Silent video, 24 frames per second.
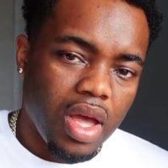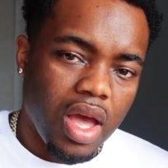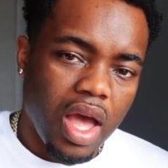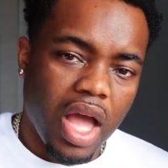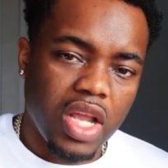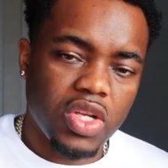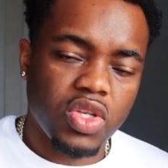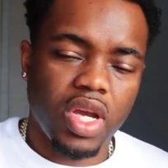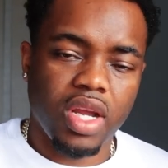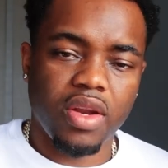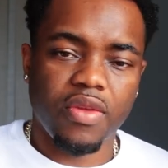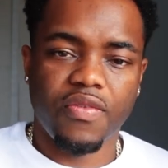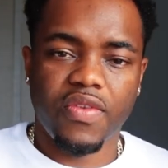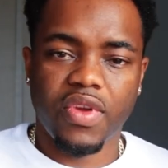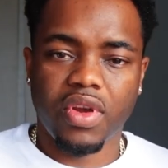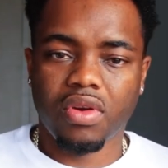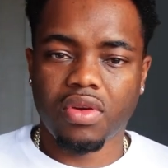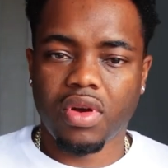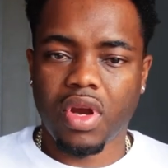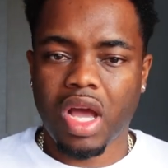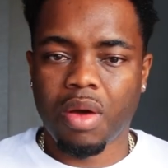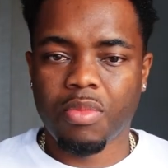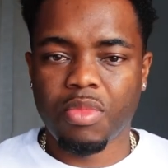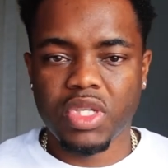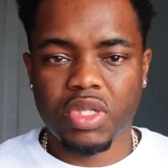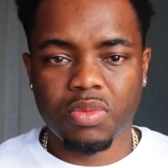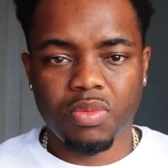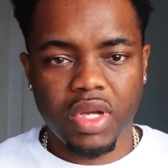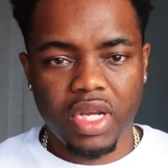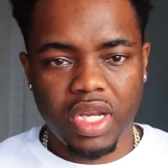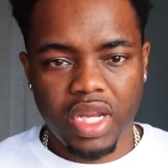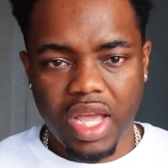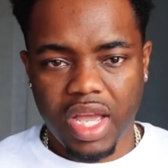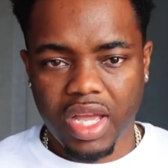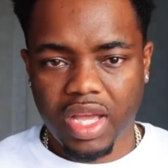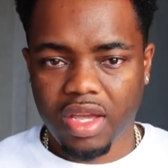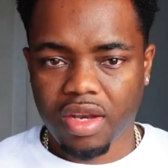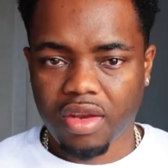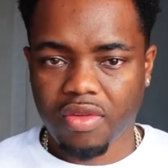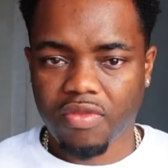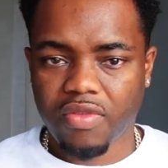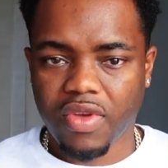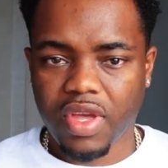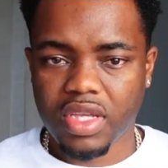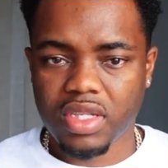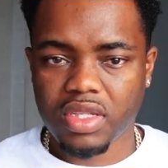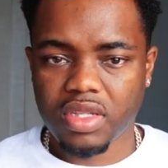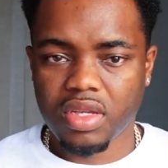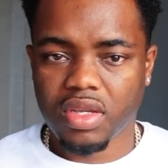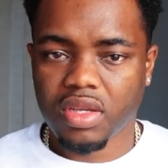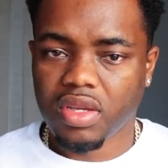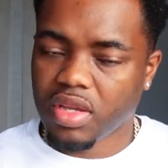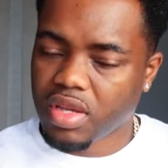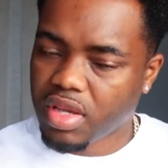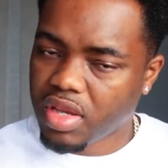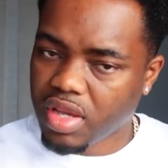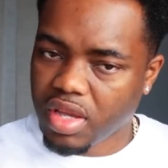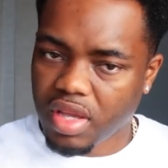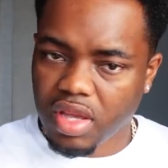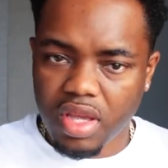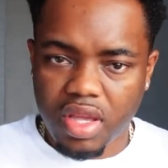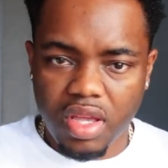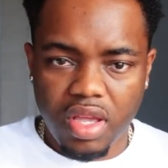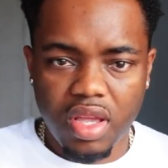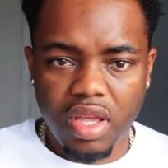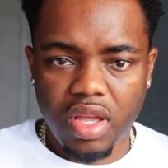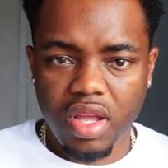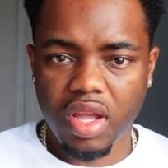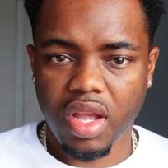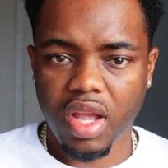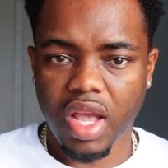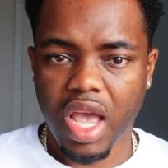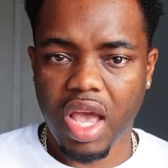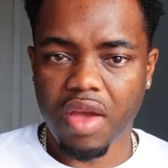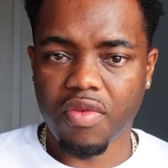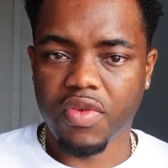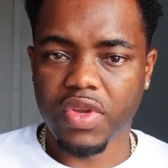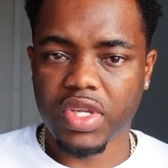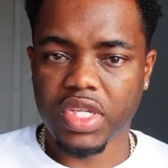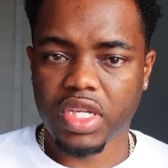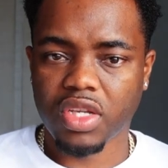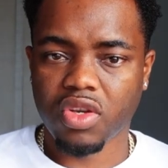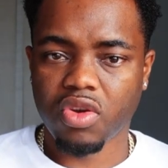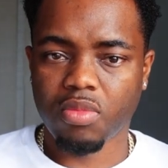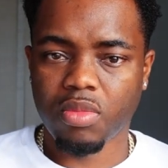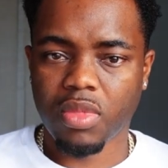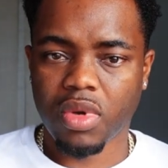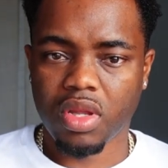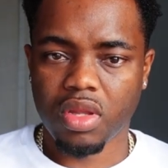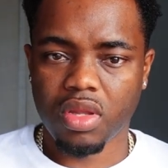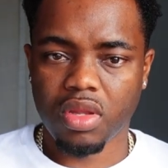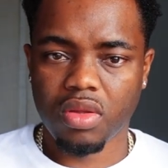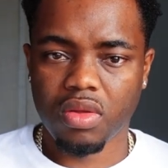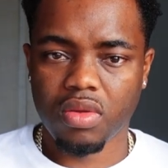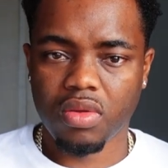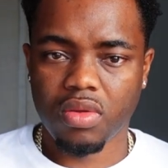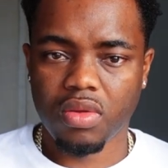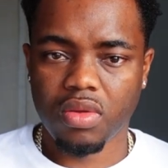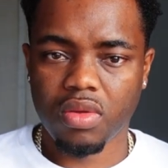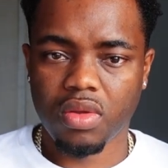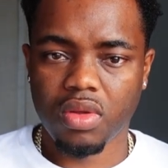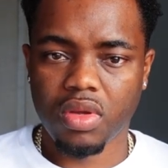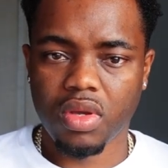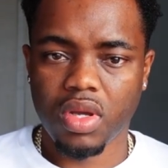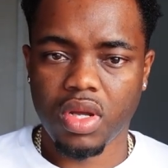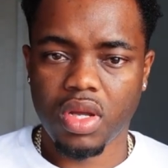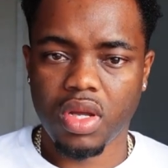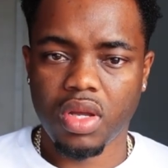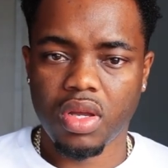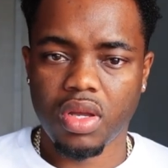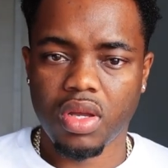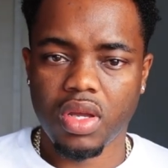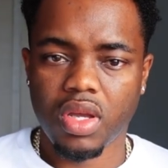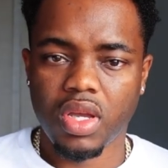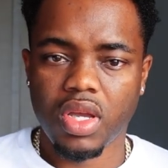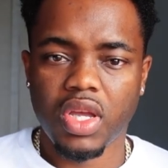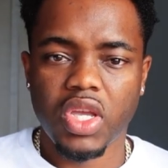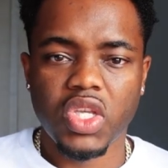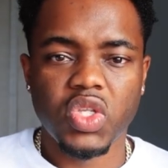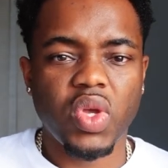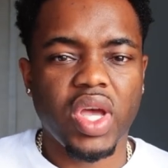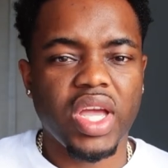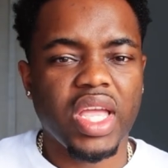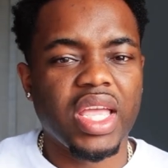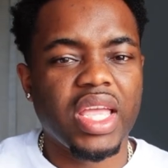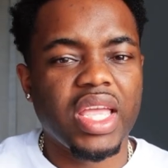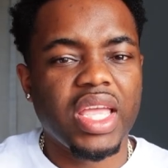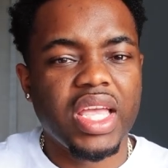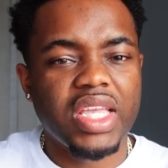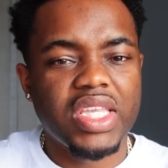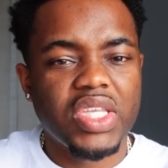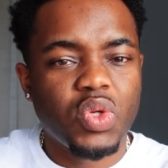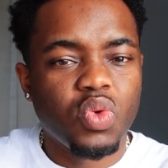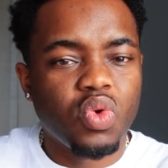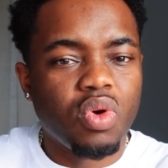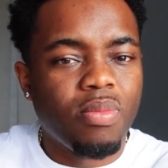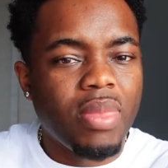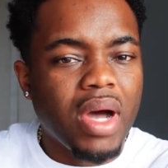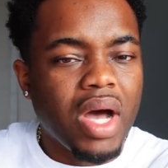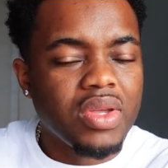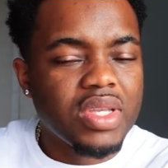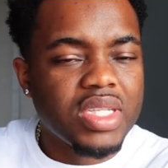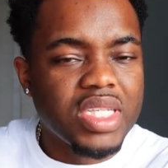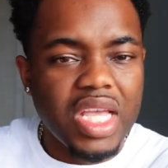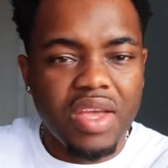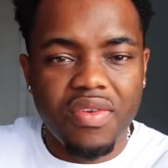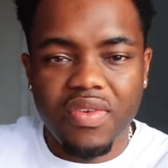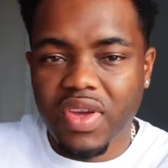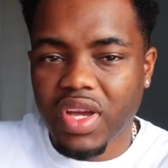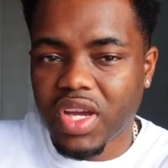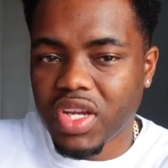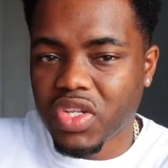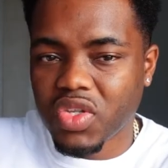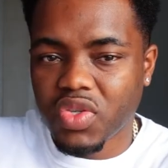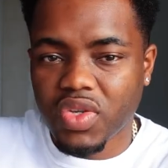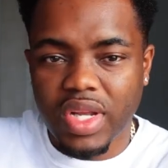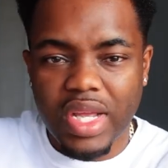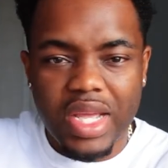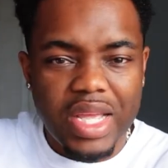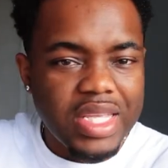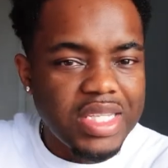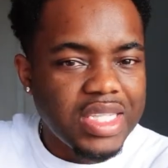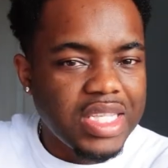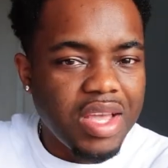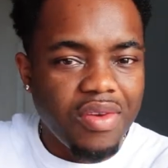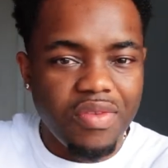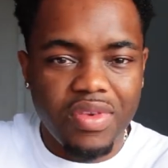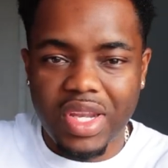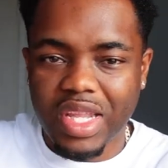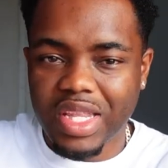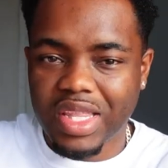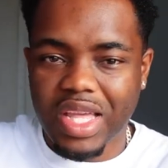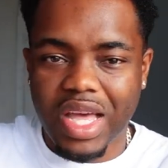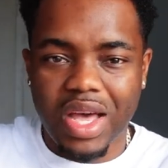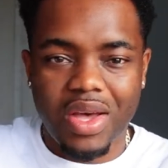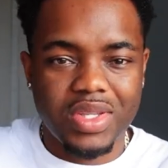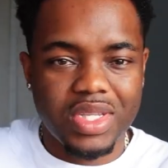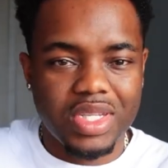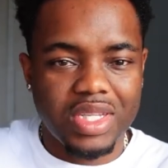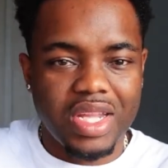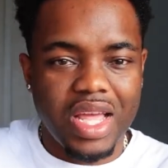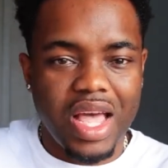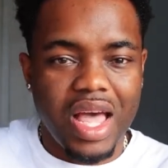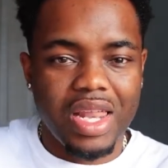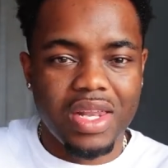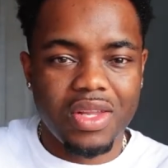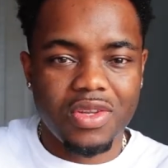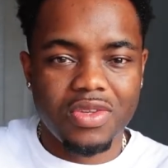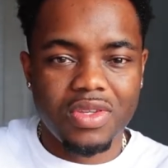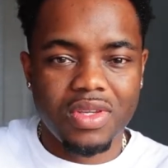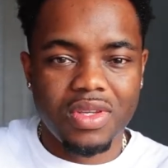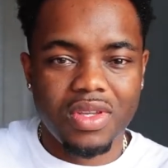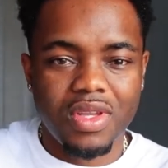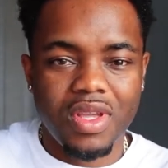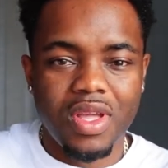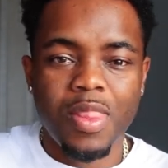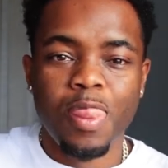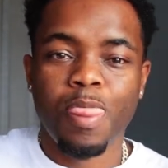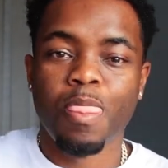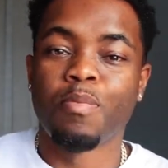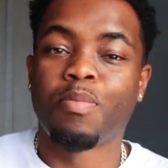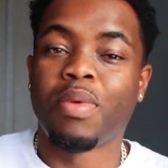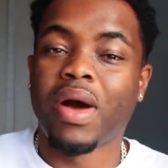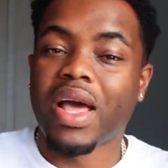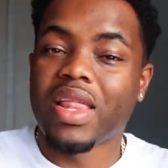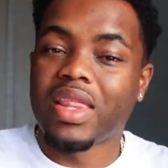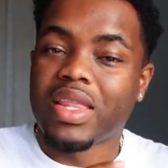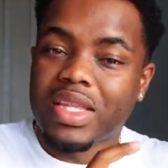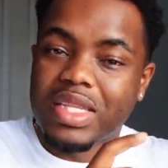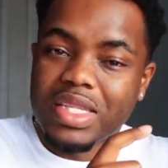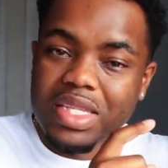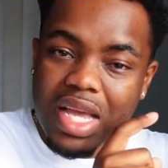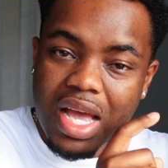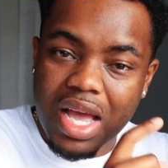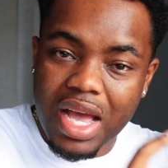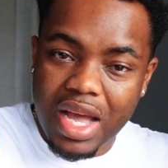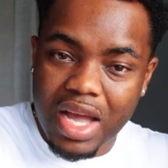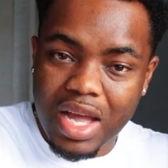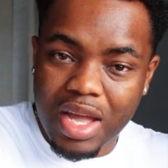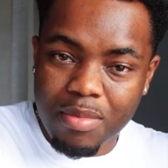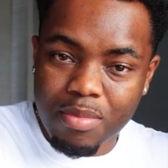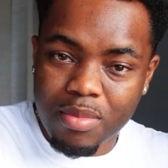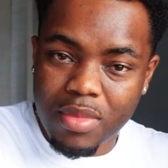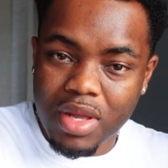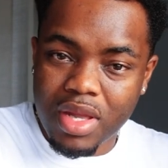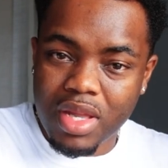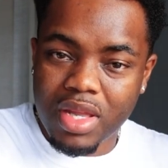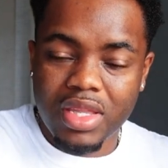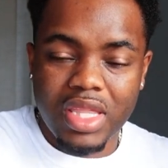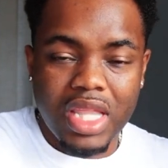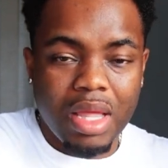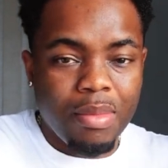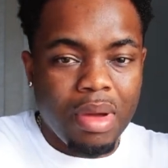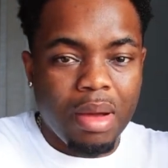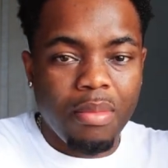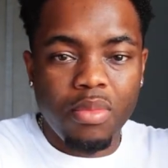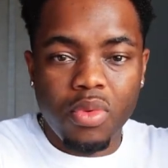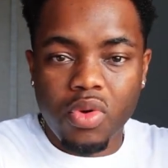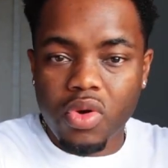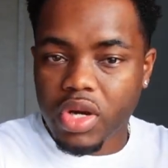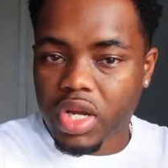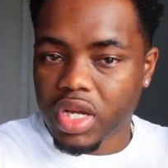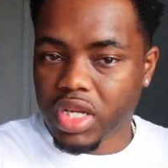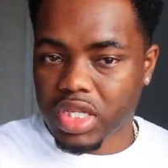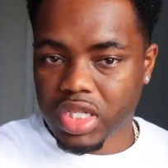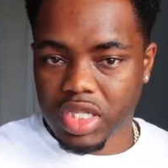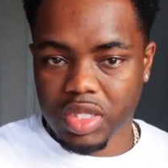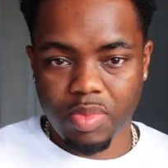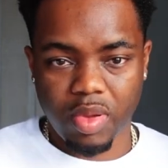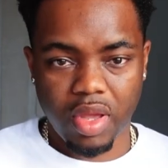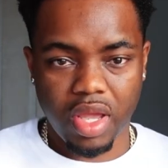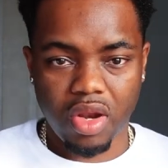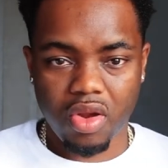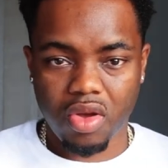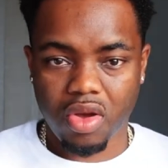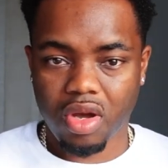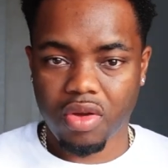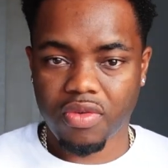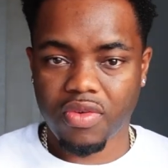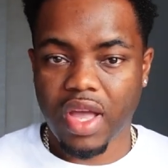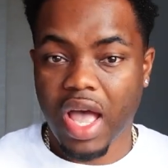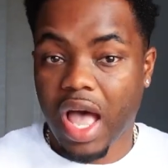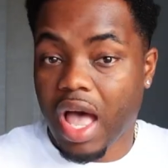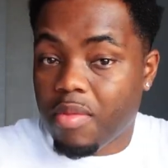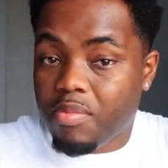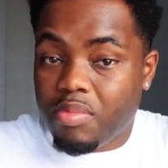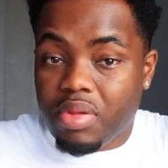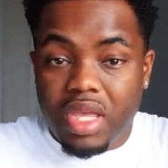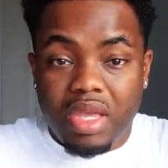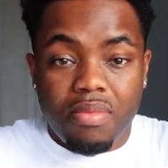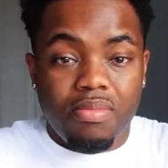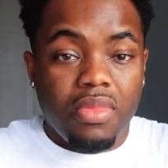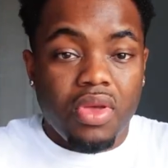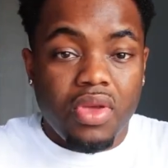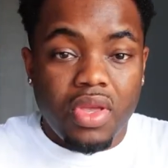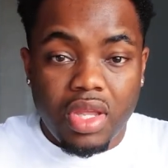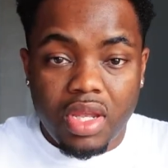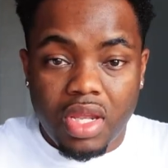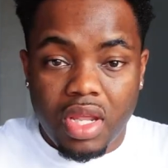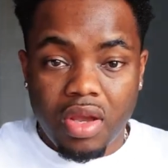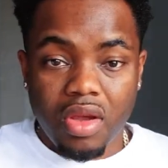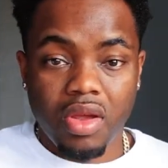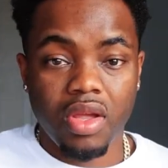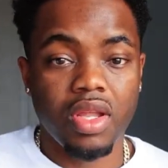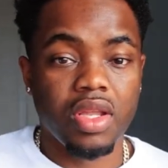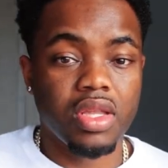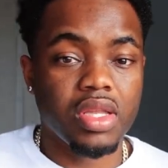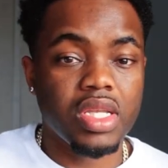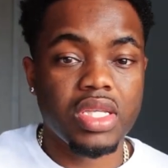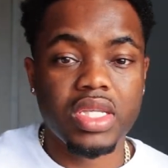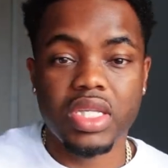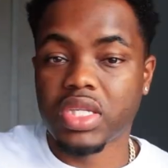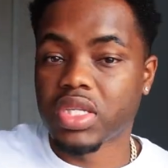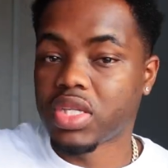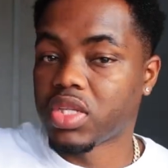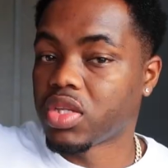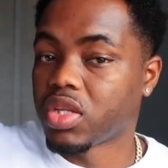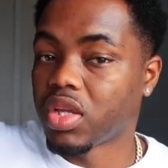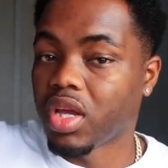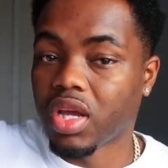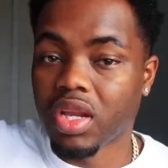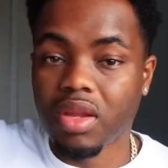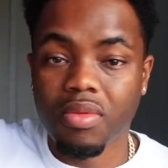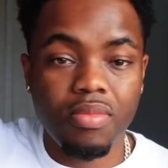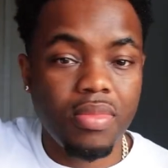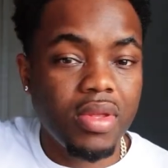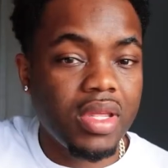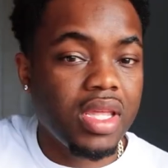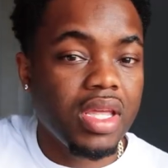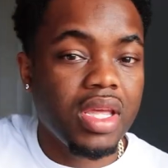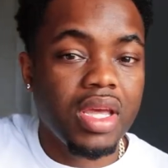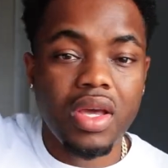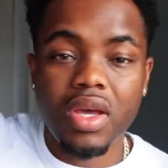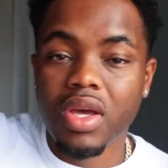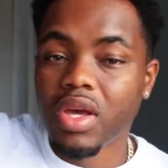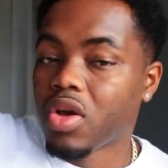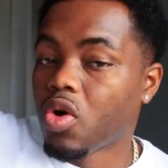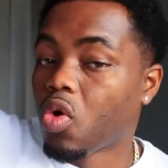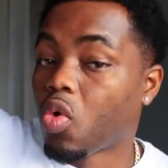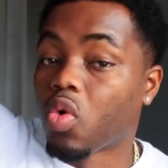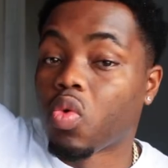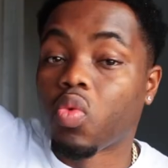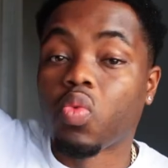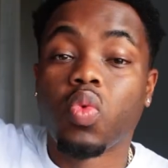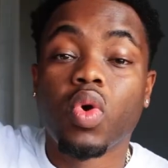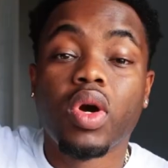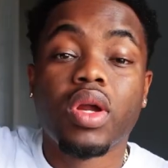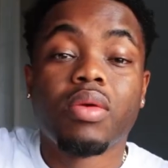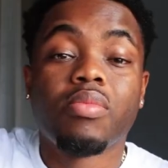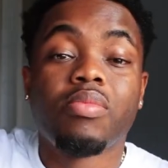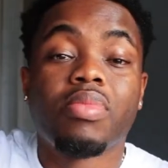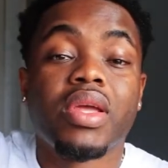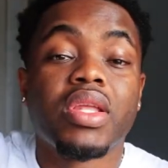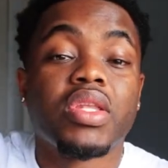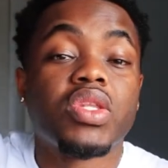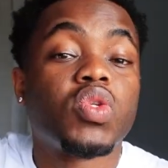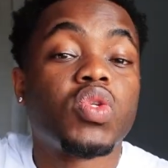I try to figure out how much money I can invest every single month so I can get to about $770,000 by the time that my mortgage is paid off. I'd be a millionaire. This is going to be or would have been